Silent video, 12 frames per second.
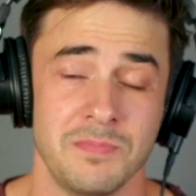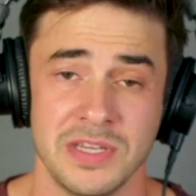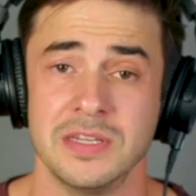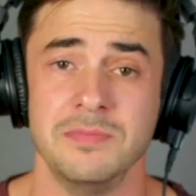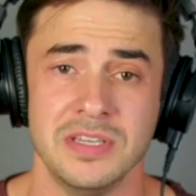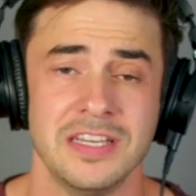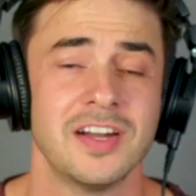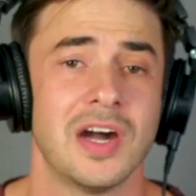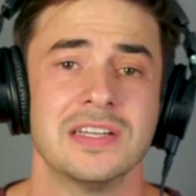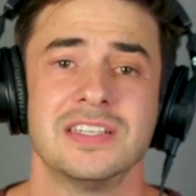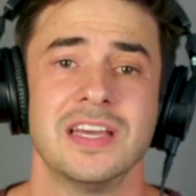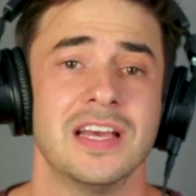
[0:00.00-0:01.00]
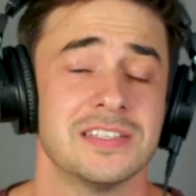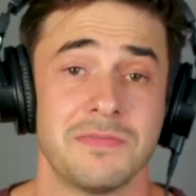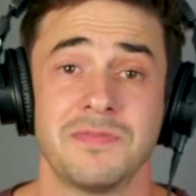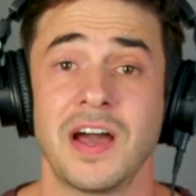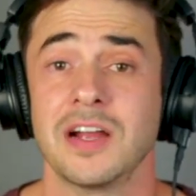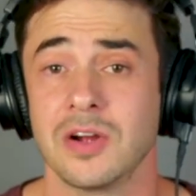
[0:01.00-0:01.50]
B2B content as a
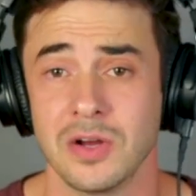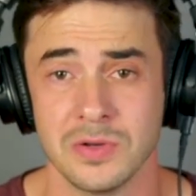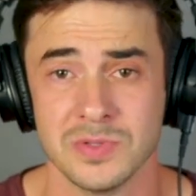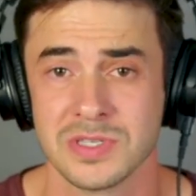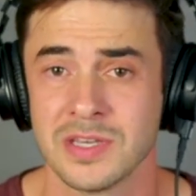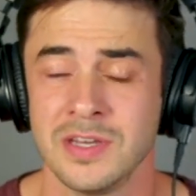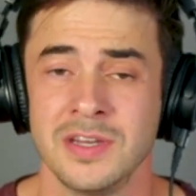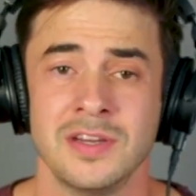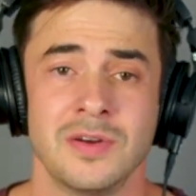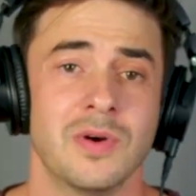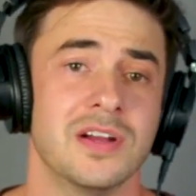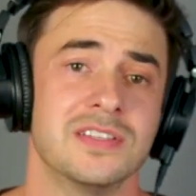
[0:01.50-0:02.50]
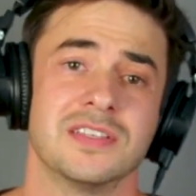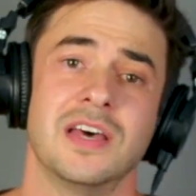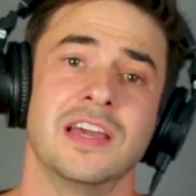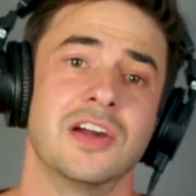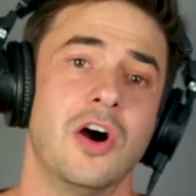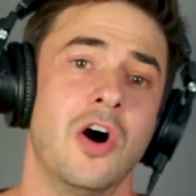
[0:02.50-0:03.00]
fire hose, where it's
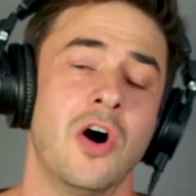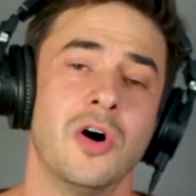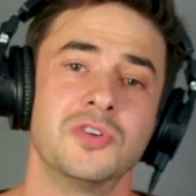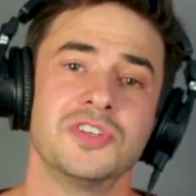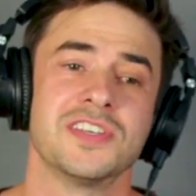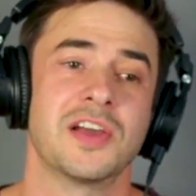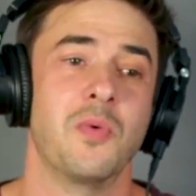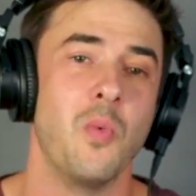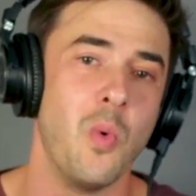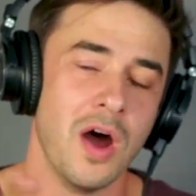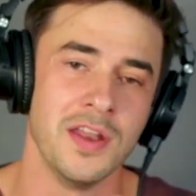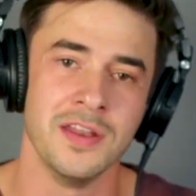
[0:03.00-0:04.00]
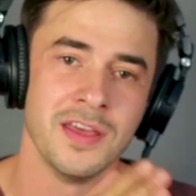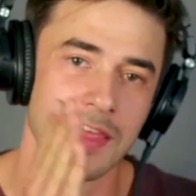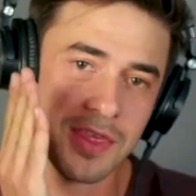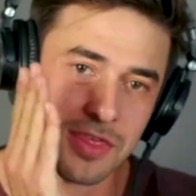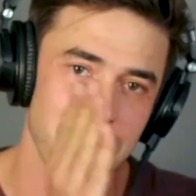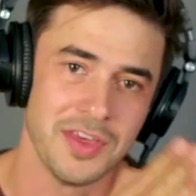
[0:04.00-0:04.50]
like all just like one
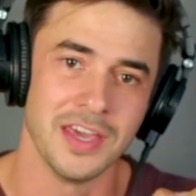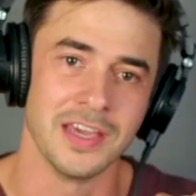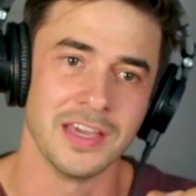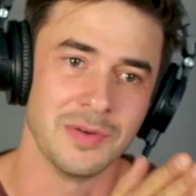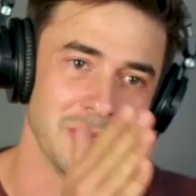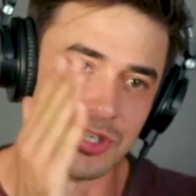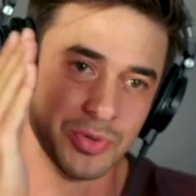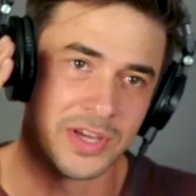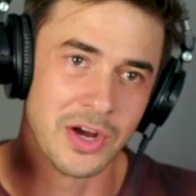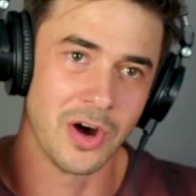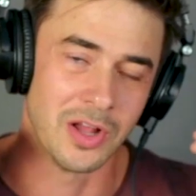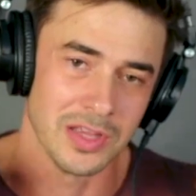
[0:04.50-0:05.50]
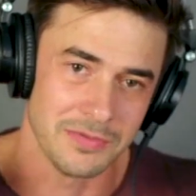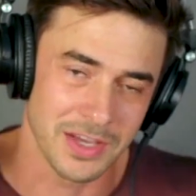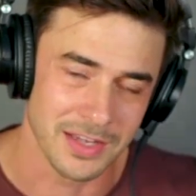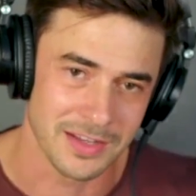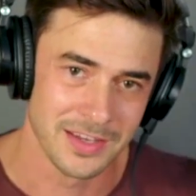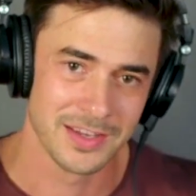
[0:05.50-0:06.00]
thing and we're doing all of
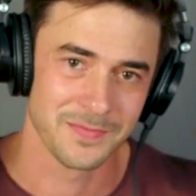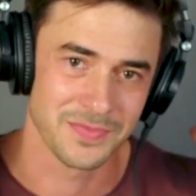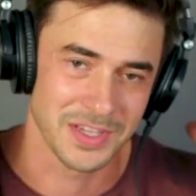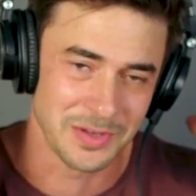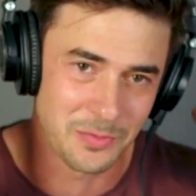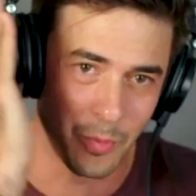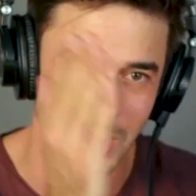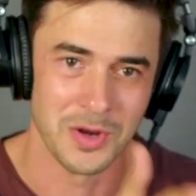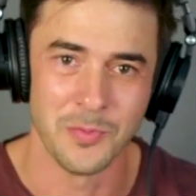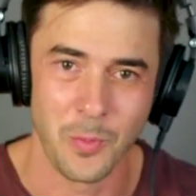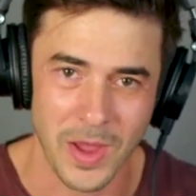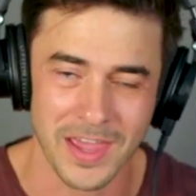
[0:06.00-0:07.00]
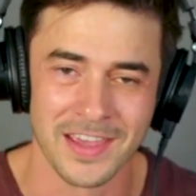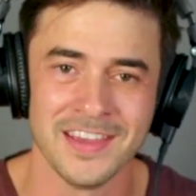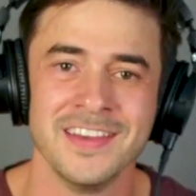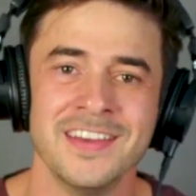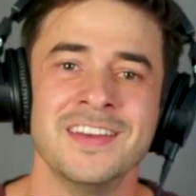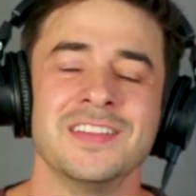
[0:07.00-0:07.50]
it in one way.
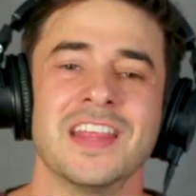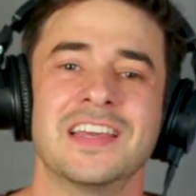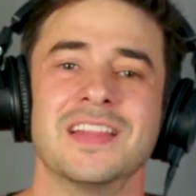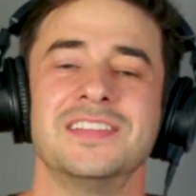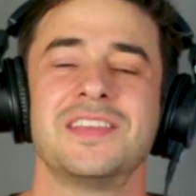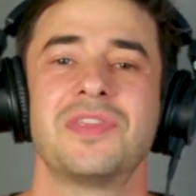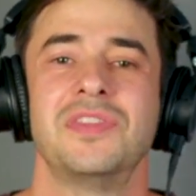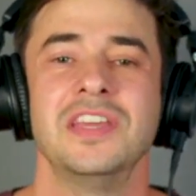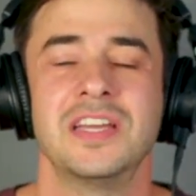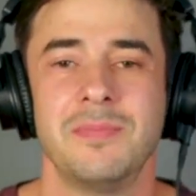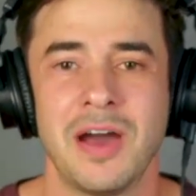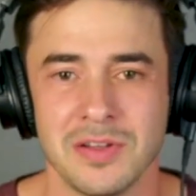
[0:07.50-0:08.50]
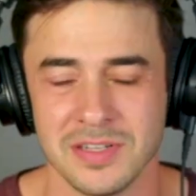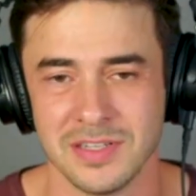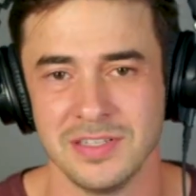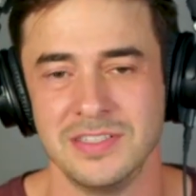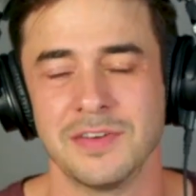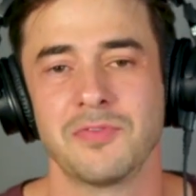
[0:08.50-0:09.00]
Like, let's think about
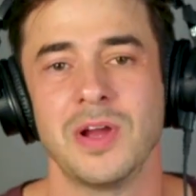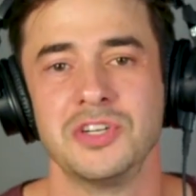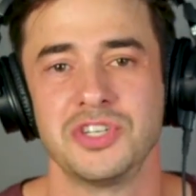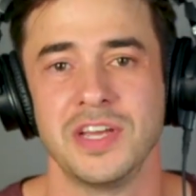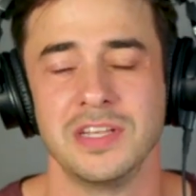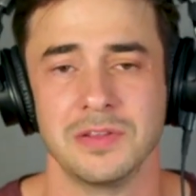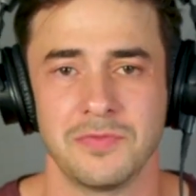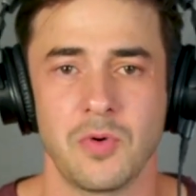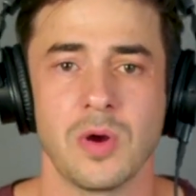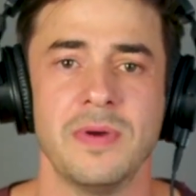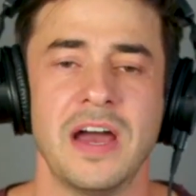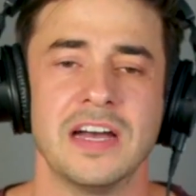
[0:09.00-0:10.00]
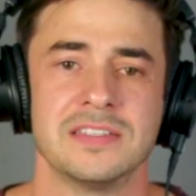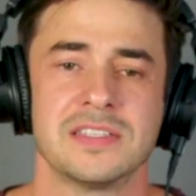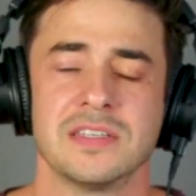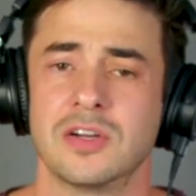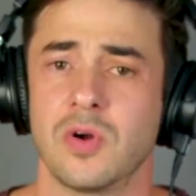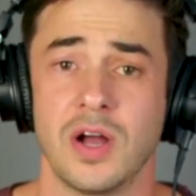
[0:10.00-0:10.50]
differentiating the formats
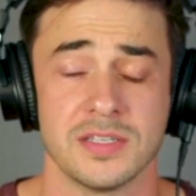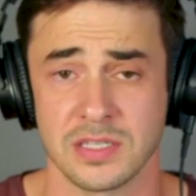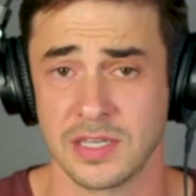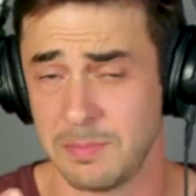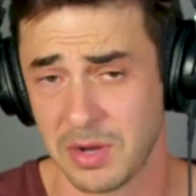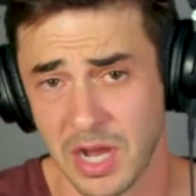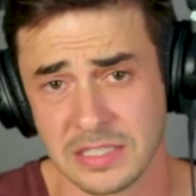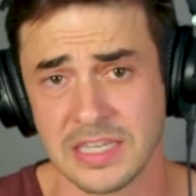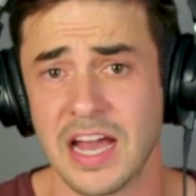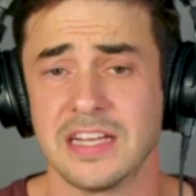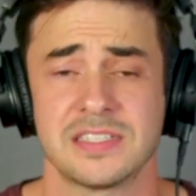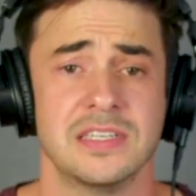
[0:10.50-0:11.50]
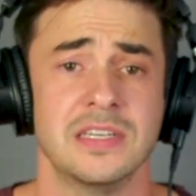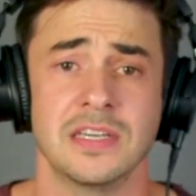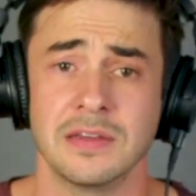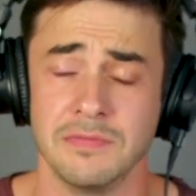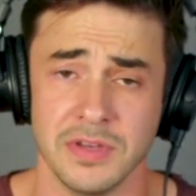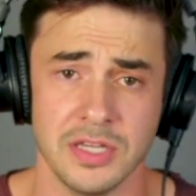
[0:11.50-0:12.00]
across, again,
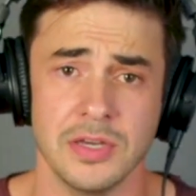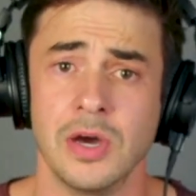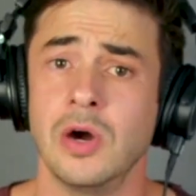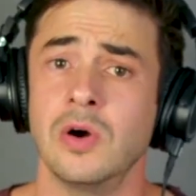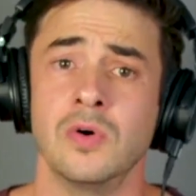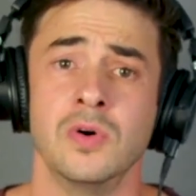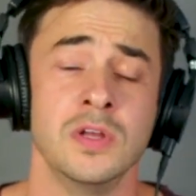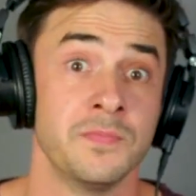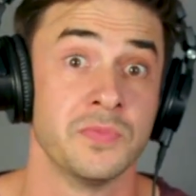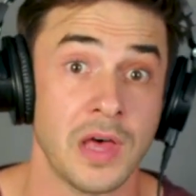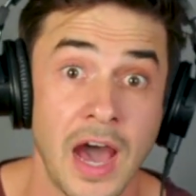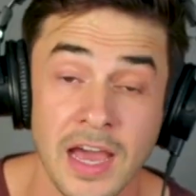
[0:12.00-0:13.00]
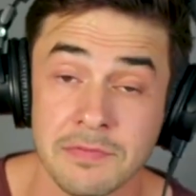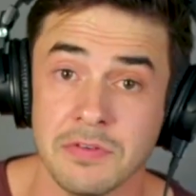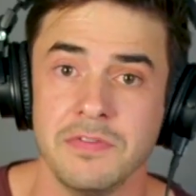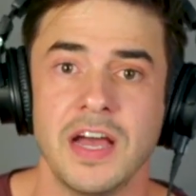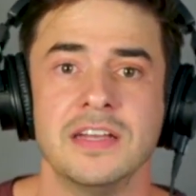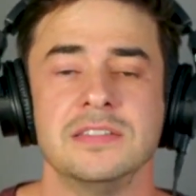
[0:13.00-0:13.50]
podcasting, video, live
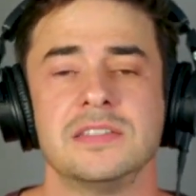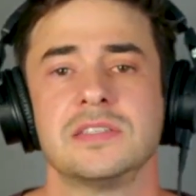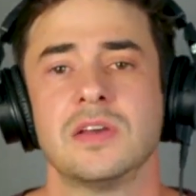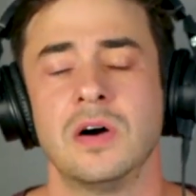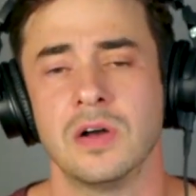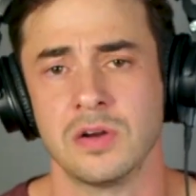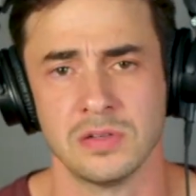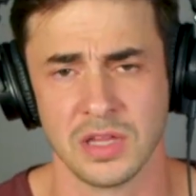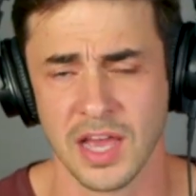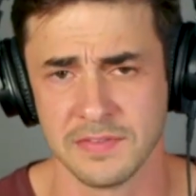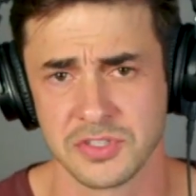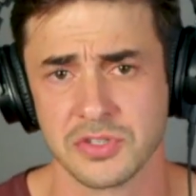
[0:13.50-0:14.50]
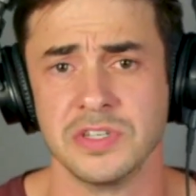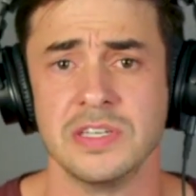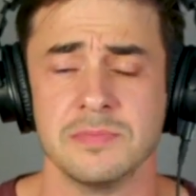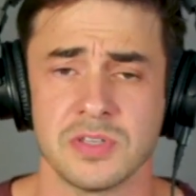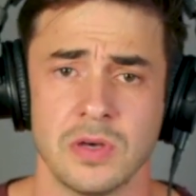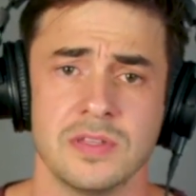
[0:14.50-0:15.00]
events, or live
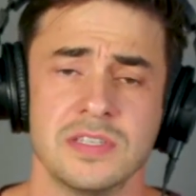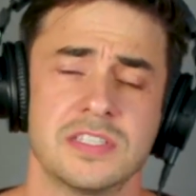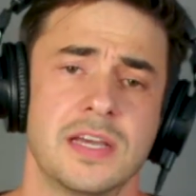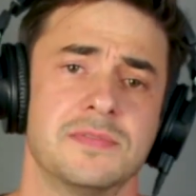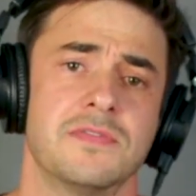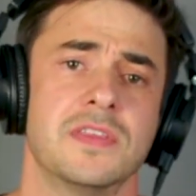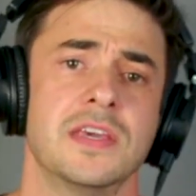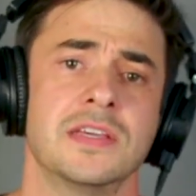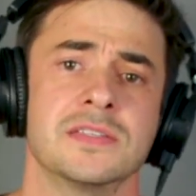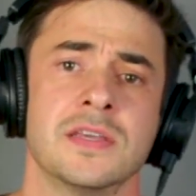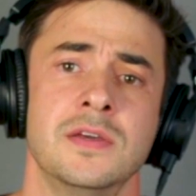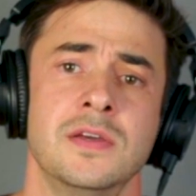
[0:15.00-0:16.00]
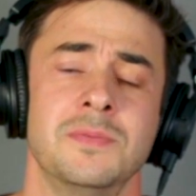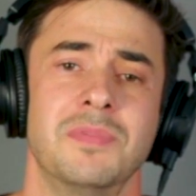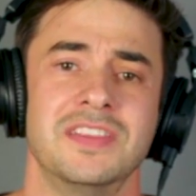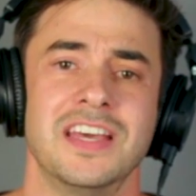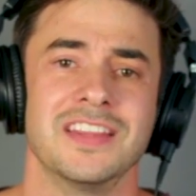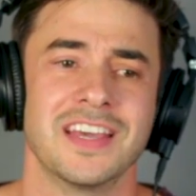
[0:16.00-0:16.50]
streams, all these types of things.
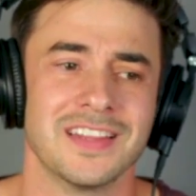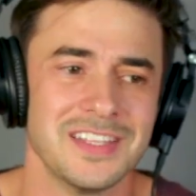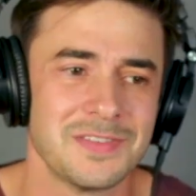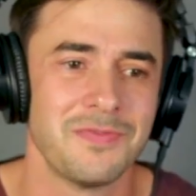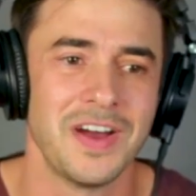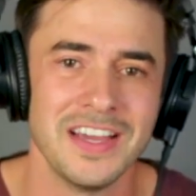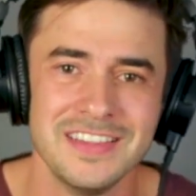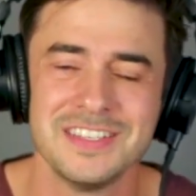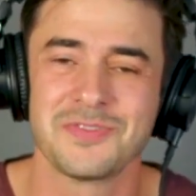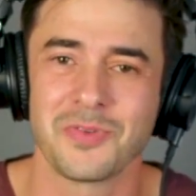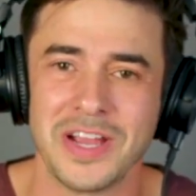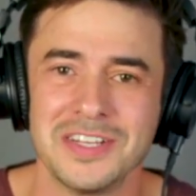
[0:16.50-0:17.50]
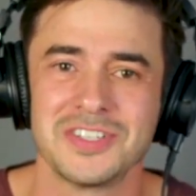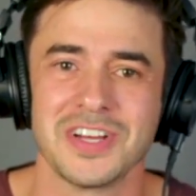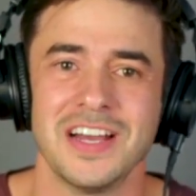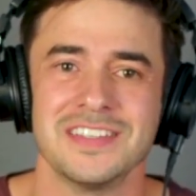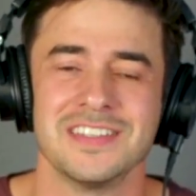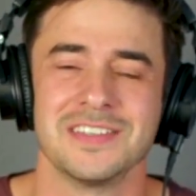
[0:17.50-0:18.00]
But then, like, let's find these
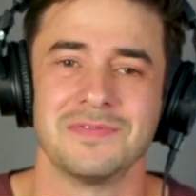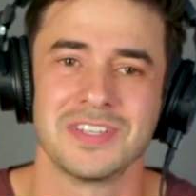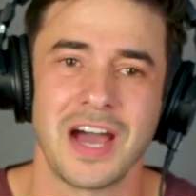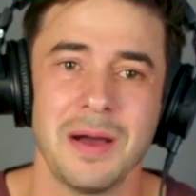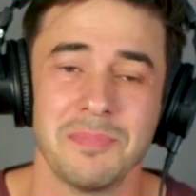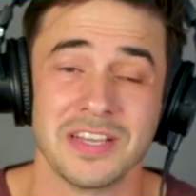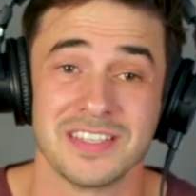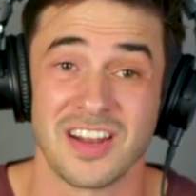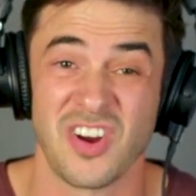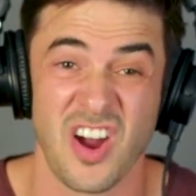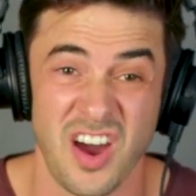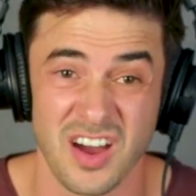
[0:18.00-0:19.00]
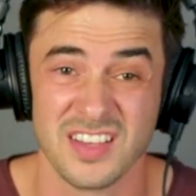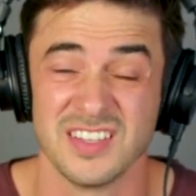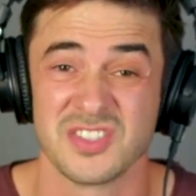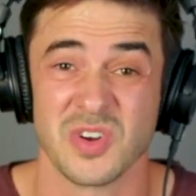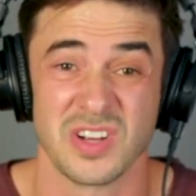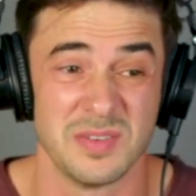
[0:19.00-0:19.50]
franchises of topics that our
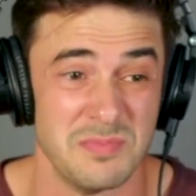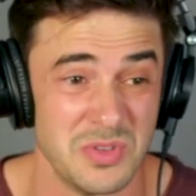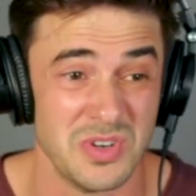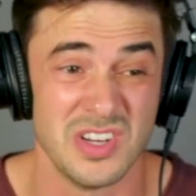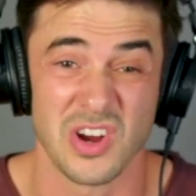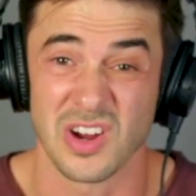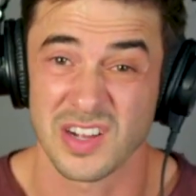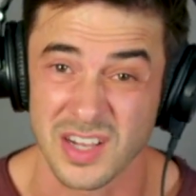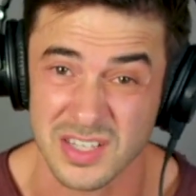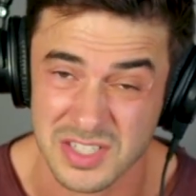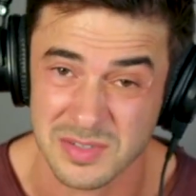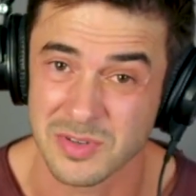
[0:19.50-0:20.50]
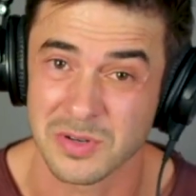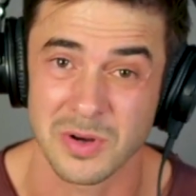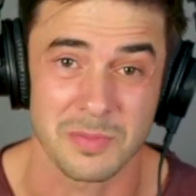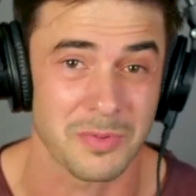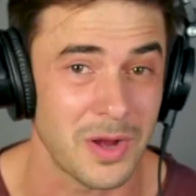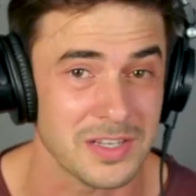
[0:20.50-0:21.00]
audience or our community or our customer or our
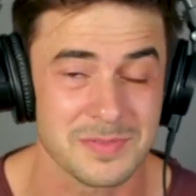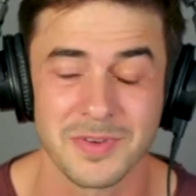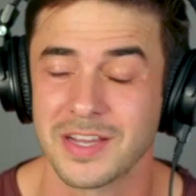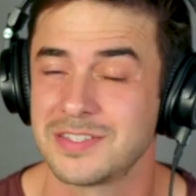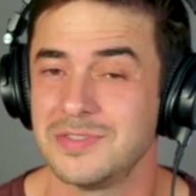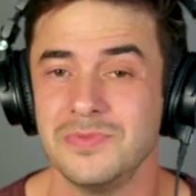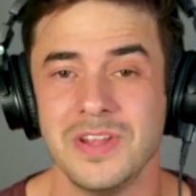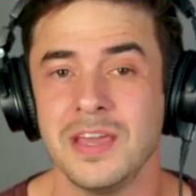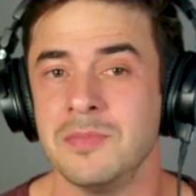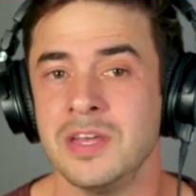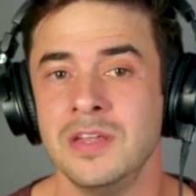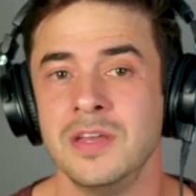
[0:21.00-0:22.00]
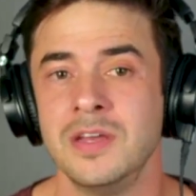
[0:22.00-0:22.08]
prospects, you name it,